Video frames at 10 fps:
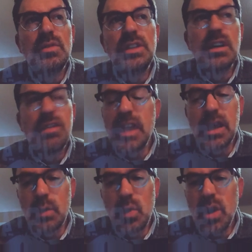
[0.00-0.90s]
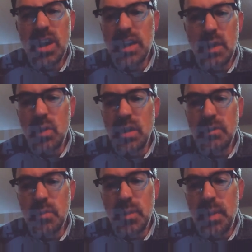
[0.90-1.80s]
didn't think it would work, and they weren't
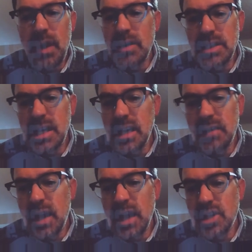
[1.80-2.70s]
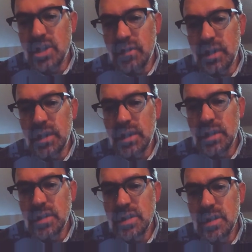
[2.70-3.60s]
even prepared to take advantage of it.
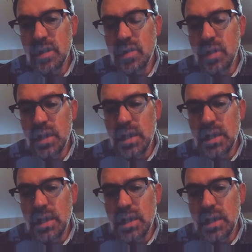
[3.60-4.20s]
So,